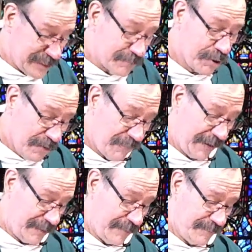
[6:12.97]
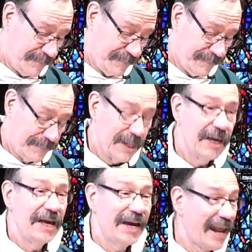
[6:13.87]
imperfect.
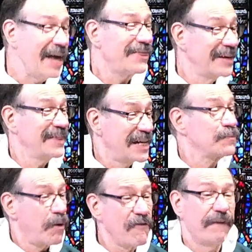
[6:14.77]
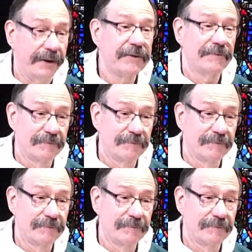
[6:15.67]
And I think that's perfect.